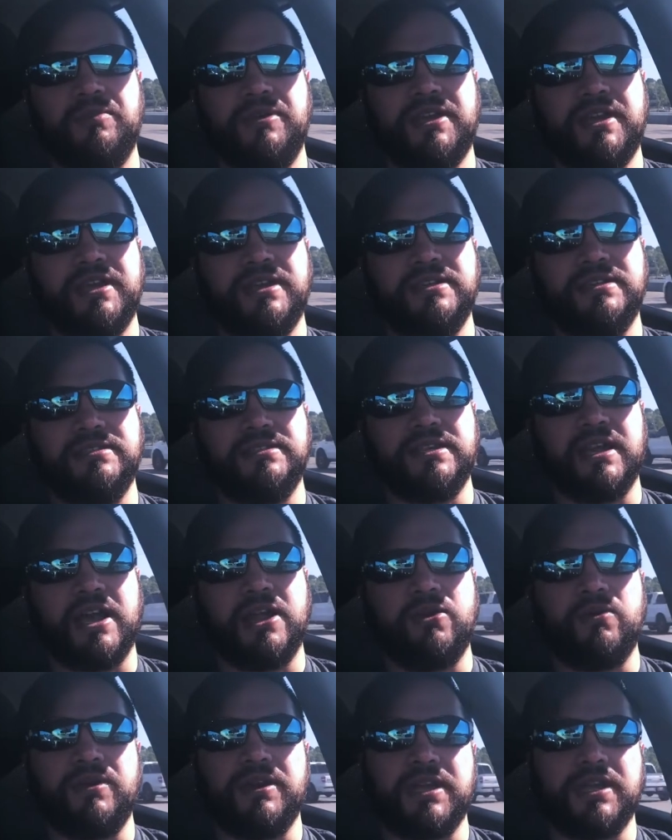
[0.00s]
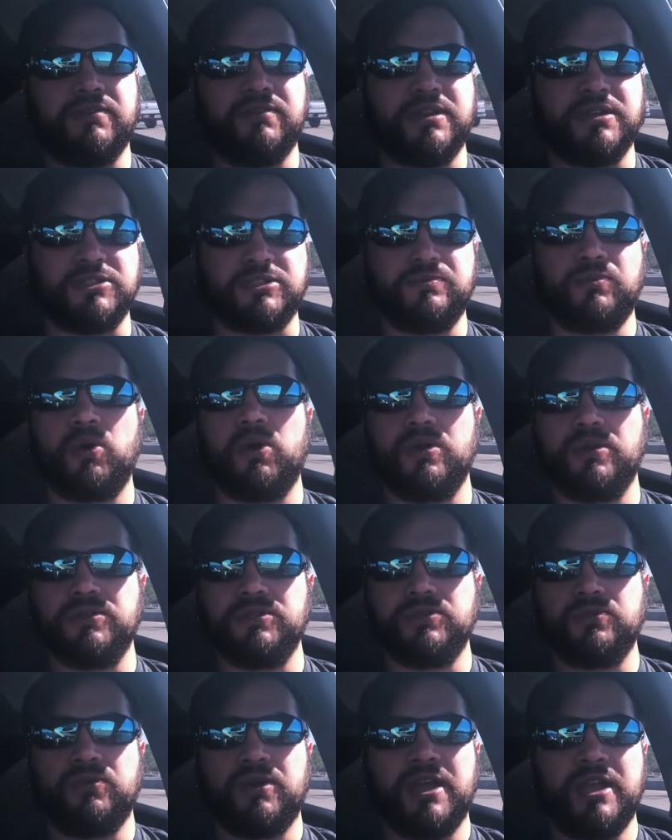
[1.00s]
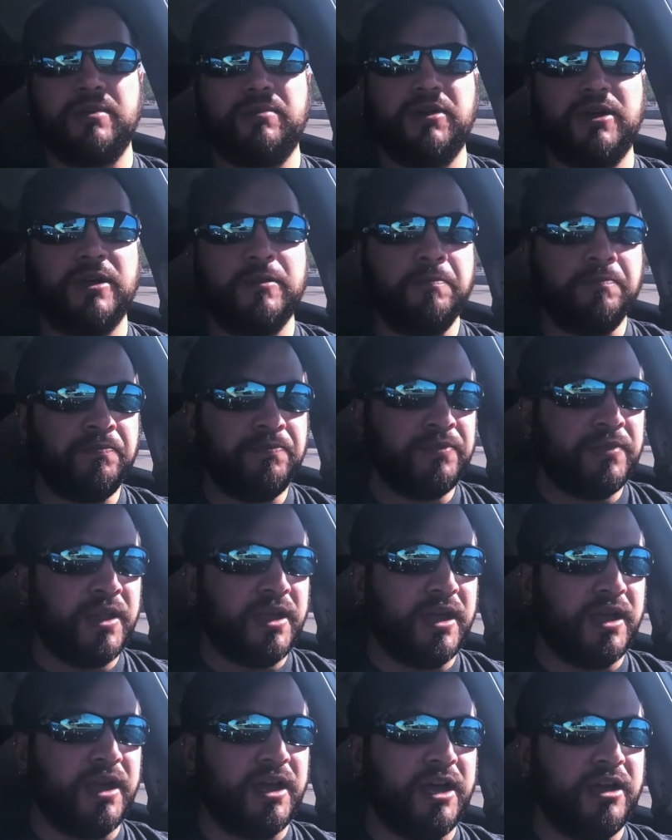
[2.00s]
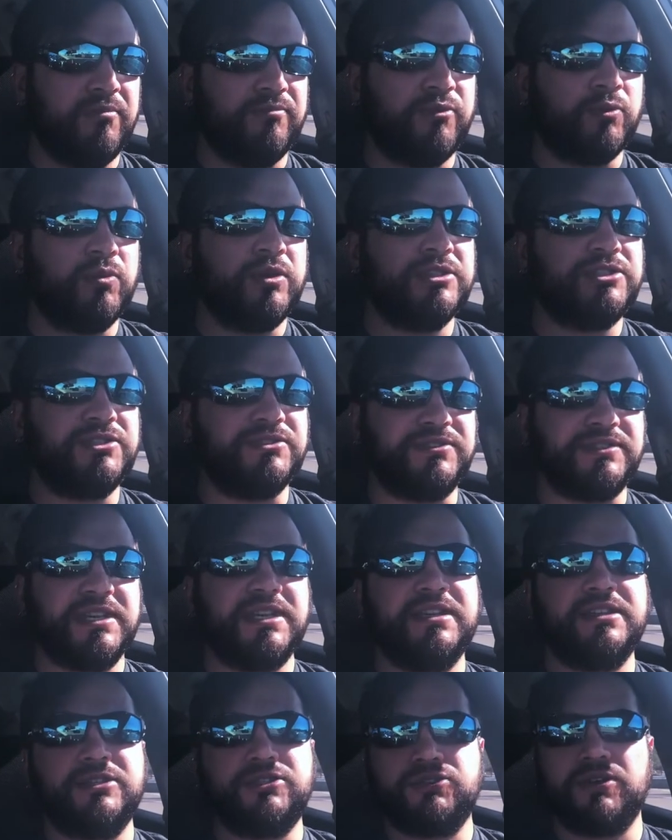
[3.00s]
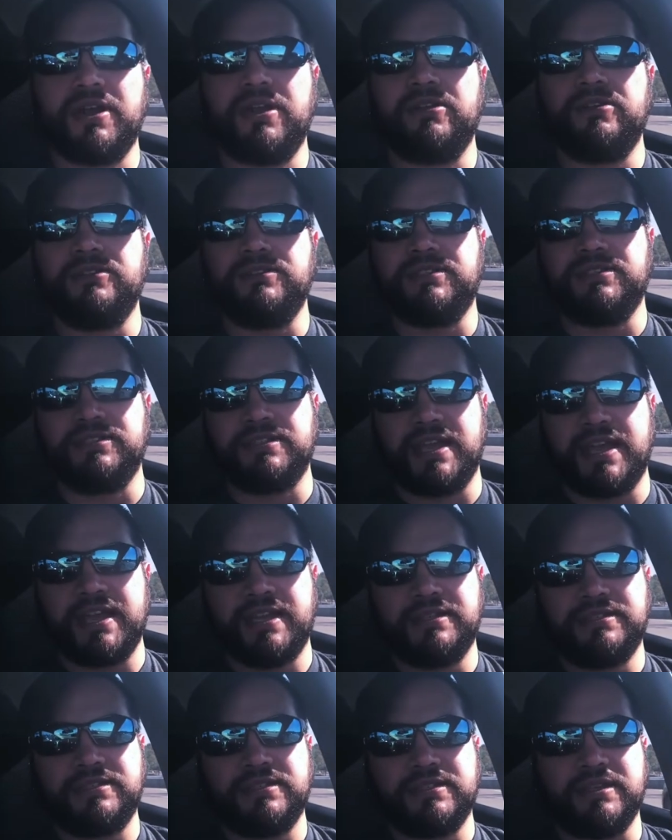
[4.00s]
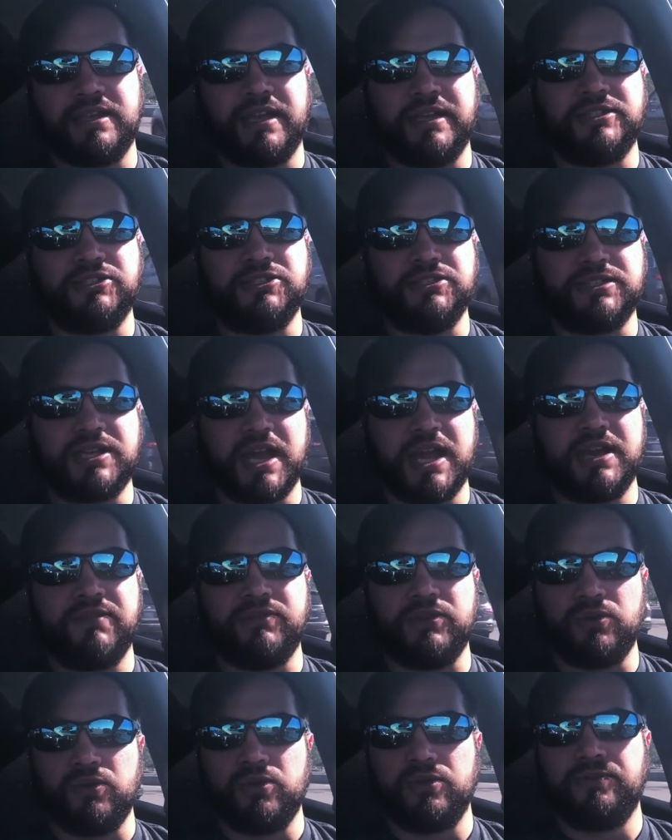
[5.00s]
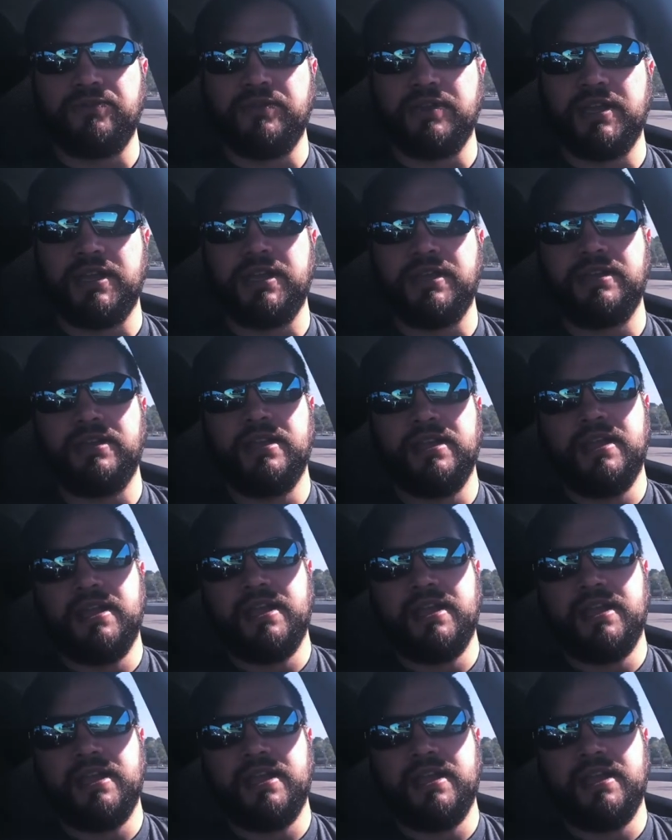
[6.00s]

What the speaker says: because I don't want to give any spoilers away. But from what you've seen in the trailers, is yes, like, she's kind of an orphan